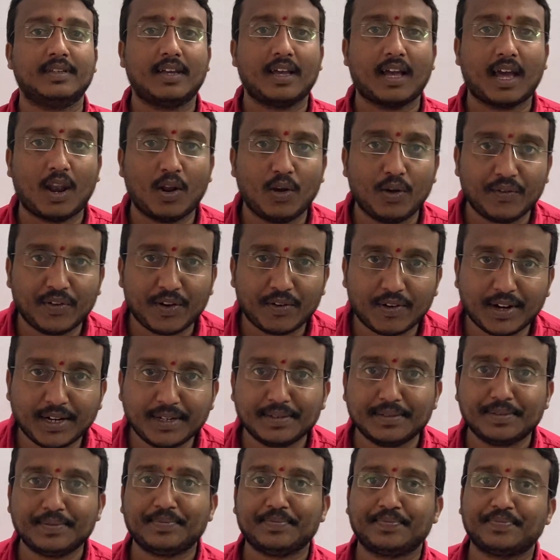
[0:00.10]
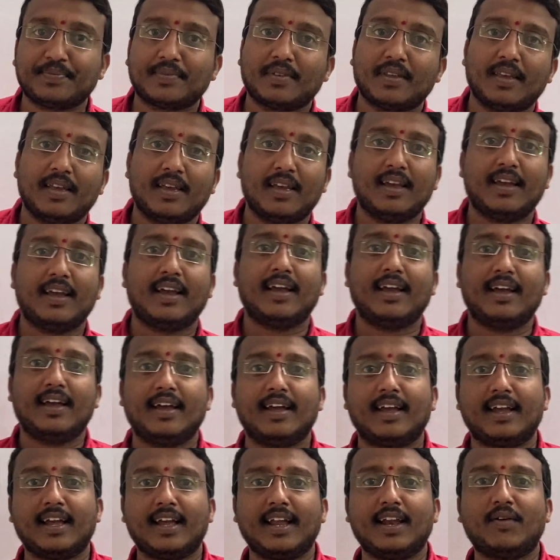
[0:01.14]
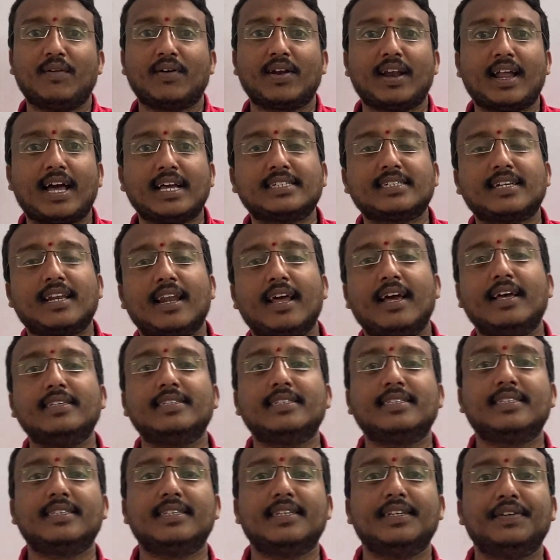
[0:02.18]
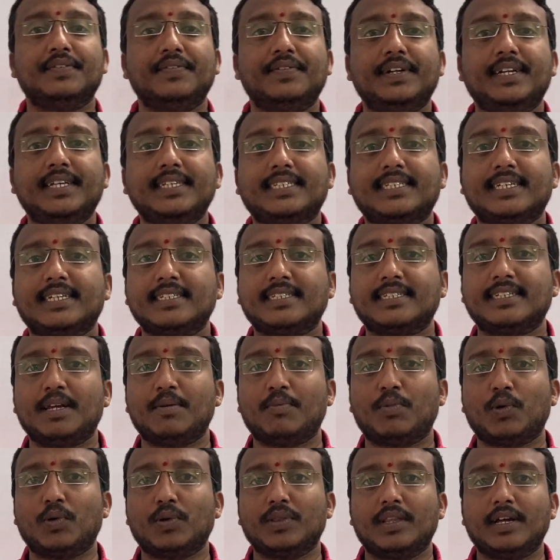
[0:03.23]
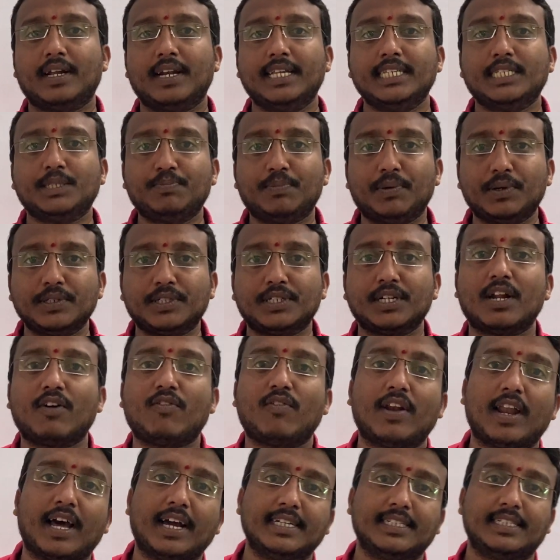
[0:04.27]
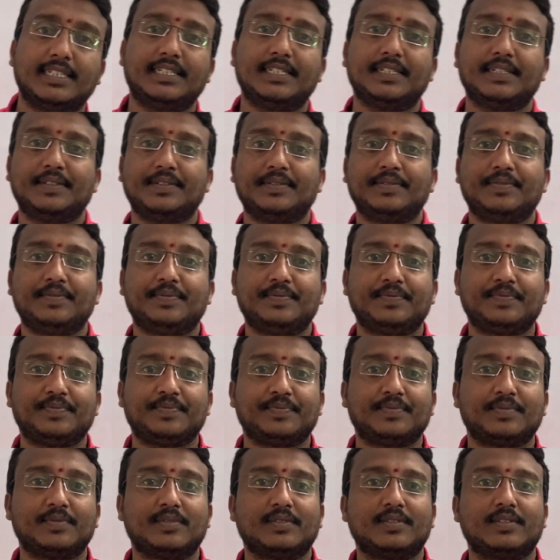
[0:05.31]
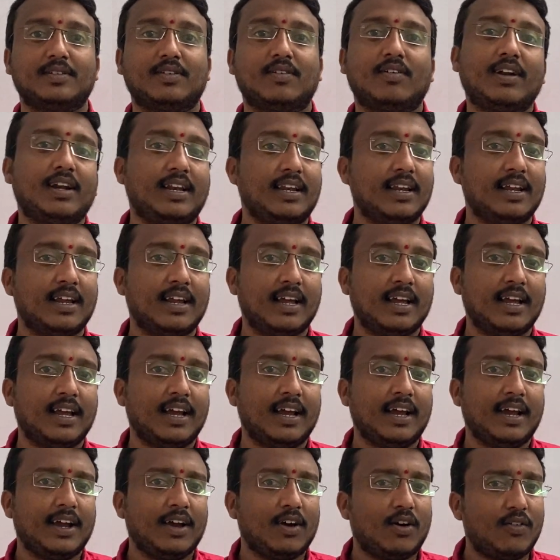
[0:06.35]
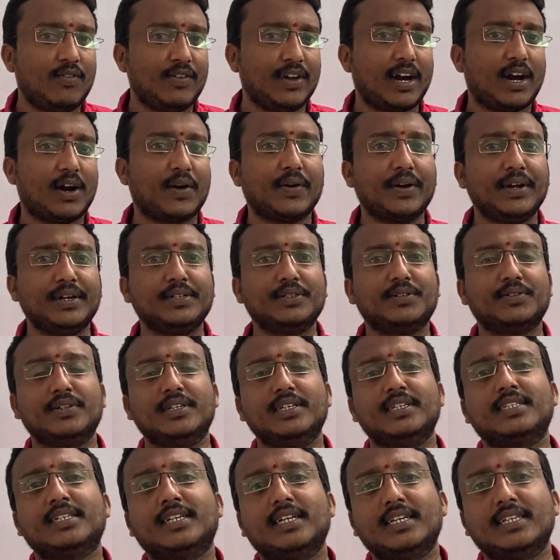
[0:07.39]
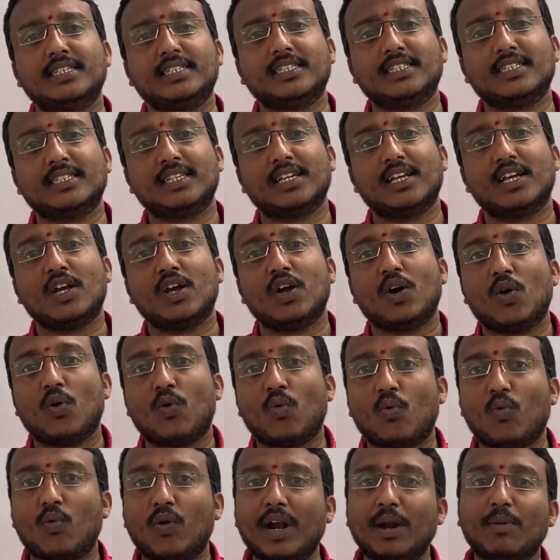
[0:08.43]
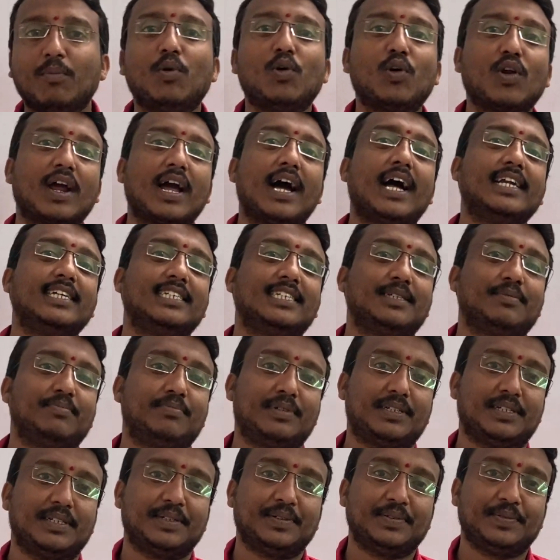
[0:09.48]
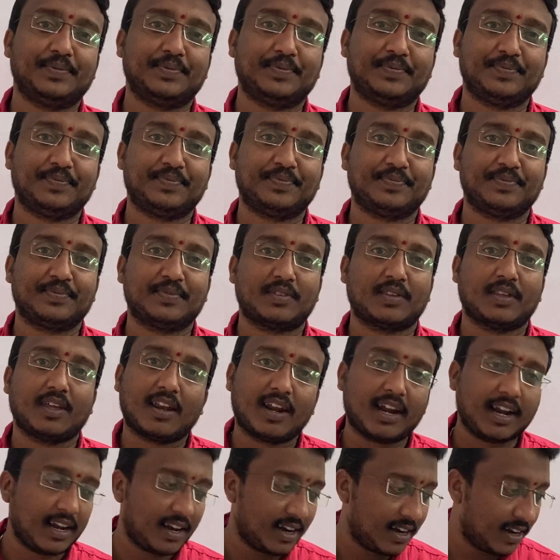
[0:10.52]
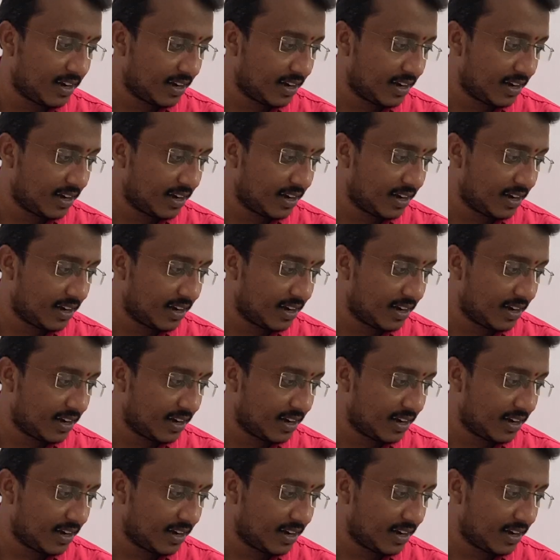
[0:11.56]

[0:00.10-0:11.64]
Hello everyone. In our last class, we discussed about the dispersion of light. Right? Here we are going to discuss one more concept. Right?